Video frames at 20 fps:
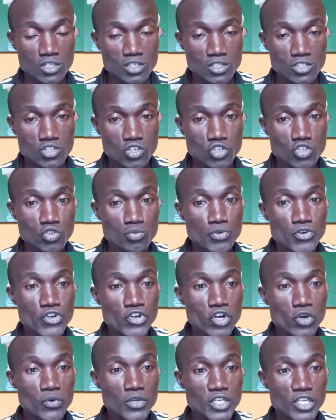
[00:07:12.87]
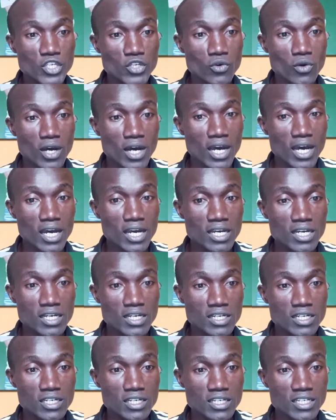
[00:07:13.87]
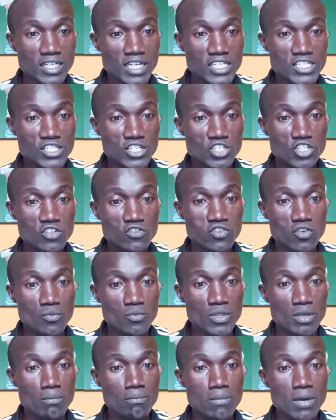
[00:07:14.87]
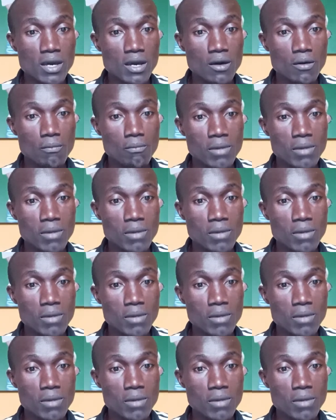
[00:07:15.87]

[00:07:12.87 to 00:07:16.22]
So you should be drawing your illustration from the